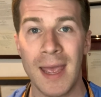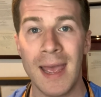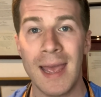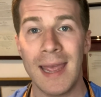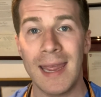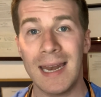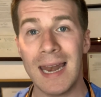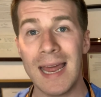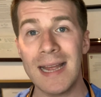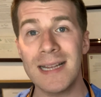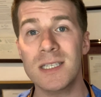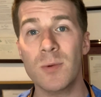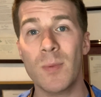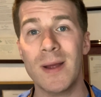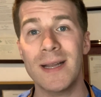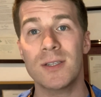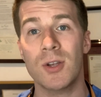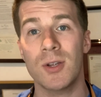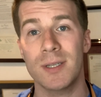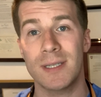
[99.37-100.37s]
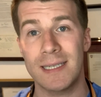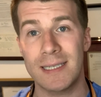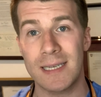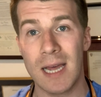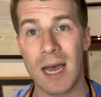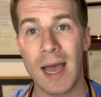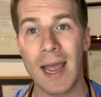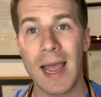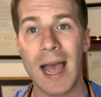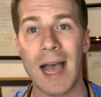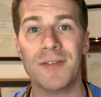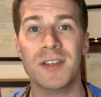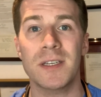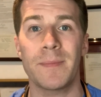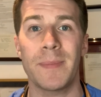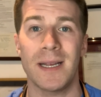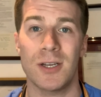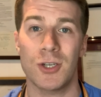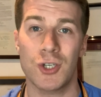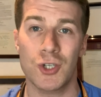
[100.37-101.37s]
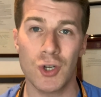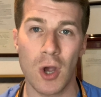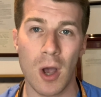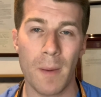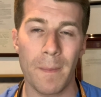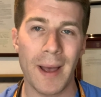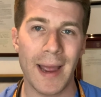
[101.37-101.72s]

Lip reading: He later went on to die after being shot